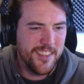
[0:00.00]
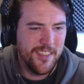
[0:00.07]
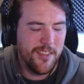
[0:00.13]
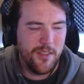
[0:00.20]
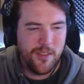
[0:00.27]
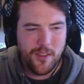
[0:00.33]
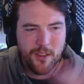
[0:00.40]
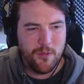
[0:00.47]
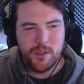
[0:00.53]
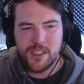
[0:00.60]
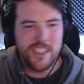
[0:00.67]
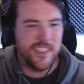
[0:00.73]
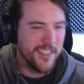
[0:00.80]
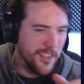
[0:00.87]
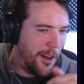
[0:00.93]
it was
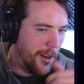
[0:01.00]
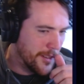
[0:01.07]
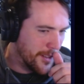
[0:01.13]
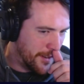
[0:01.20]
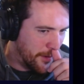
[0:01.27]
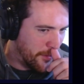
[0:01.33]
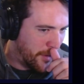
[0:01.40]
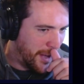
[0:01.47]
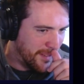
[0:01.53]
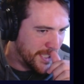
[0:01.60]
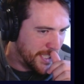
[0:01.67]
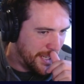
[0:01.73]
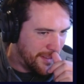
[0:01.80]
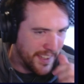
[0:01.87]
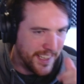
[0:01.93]
just an alternate way of
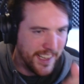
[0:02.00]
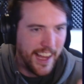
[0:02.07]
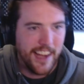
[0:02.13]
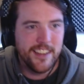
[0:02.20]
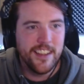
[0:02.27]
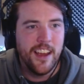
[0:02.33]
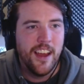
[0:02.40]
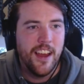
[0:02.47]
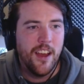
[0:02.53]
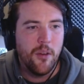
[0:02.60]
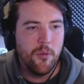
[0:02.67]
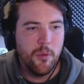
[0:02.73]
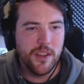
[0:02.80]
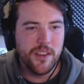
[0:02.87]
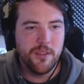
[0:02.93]
achieving that.
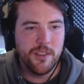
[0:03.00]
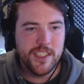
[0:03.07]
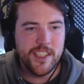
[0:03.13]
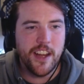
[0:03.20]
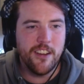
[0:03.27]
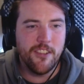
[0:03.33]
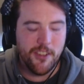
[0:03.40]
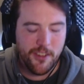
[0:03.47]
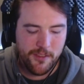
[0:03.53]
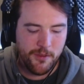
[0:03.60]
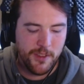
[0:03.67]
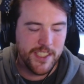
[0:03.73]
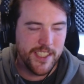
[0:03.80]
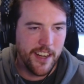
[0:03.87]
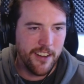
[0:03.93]
Well, the
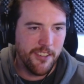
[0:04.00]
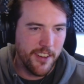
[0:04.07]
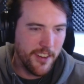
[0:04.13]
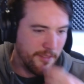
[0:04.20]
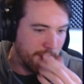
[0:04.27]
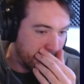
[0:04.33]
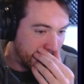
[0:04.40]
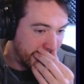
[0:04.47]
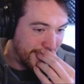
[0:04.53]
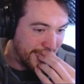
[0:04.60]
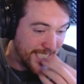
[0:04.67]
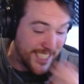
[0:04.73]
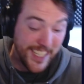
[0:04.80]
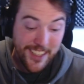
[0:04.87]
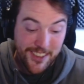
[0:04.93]
regenerative
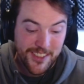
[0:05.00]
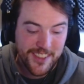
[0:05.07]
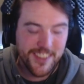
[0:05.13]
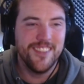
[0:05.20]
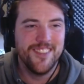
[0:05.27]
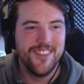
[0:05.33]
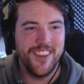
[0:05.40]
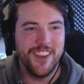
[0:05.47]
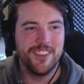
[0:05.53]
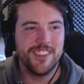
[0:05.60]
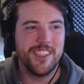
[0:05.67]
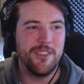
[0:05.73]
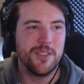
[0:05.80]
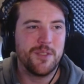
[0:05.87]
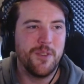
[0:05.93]
shield feels
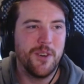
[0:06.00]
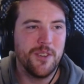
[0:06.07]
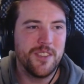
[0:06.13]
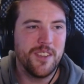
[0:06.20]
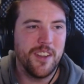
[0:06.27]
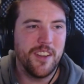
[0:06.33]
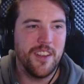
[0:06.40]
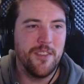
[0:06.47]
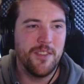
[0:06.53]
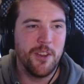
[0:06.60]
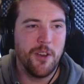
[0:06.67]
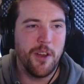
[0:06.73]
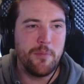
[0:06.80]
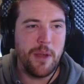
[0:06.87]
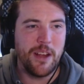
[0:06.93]
useful, even though
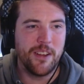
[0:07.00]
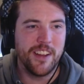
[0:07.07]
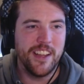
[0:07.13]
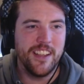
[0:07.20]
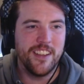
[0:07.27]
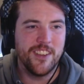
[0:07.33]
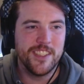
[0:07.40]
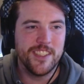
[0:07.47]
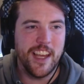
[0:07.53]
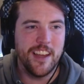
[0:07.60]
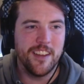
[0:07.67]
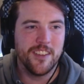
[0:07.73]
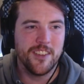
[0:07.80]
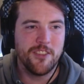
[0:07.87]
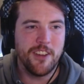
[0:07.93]
I barely could say
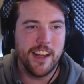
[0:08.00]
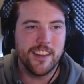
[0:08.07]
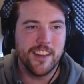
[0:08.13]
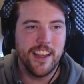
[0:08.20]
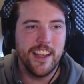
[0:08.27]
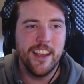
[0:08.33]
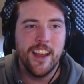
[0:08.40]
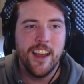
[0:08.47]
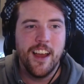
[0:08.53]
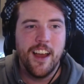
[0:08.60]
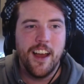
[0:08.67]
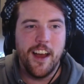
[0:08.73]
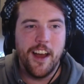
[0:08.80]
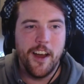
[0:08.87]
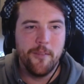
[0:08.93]
it correctly.
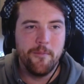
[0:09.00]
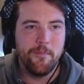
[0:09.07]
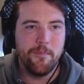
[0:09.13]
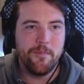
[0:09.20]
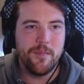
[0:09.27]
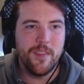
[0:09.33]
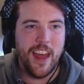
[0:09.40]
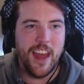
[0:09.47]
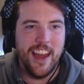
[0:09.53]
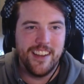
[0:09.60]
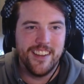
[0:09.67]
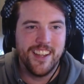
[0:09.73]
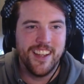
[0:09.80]
And